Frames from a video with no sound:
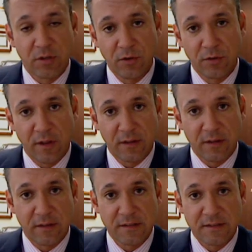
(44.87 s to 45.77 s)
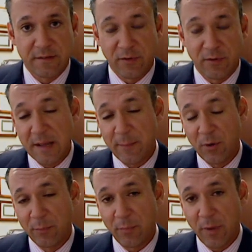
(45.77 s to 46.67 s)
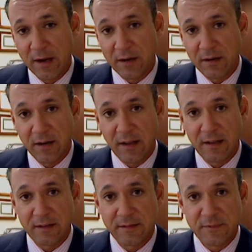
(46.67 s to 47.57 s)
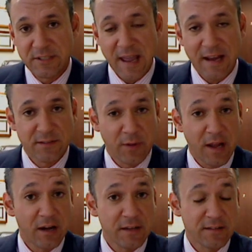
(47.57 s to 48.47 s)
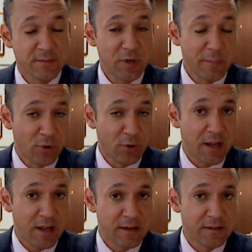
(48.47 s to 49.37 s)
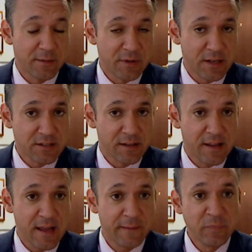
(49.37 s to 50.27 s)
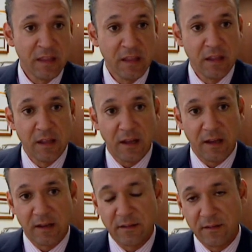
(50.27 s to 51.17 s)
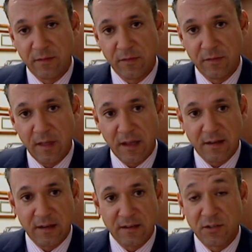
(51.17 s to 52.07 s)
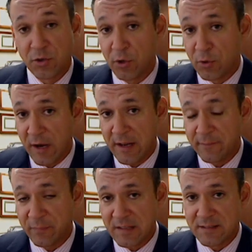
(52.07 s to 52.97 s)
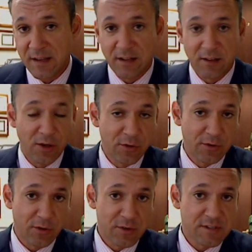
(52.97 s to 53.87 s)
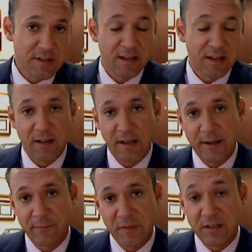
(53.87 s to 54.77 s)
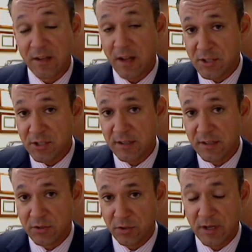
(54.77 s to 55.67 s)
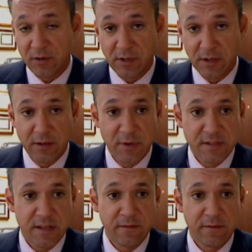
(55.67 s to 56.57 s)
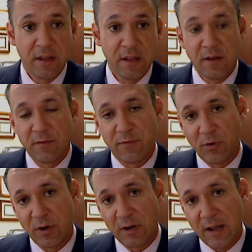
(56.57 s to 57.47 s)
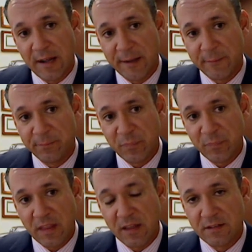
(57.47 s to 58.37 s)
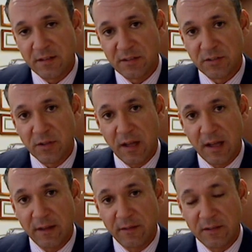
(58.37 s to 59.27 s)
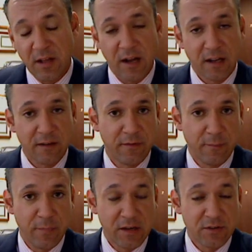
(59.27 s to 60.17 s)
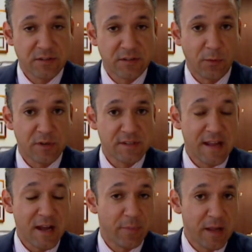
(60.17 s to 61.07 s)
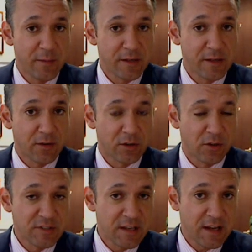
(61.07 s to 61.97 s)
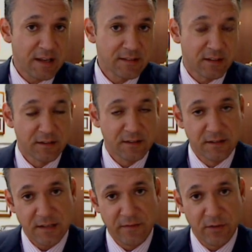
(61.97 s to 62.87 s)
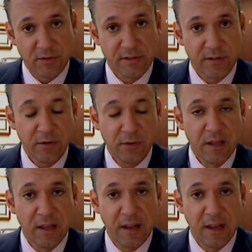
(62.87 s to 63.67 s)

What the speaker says: 2, that this is a first-time home buyer status with the IRS is pretty broad, and they're going to touch on that. That it's a true credit. It's not a loan, or it's not a deduction. It's truly a credit you receive. 4, it's also, there's talk of being used towards down payment or closing costs. I'll decipher those 2.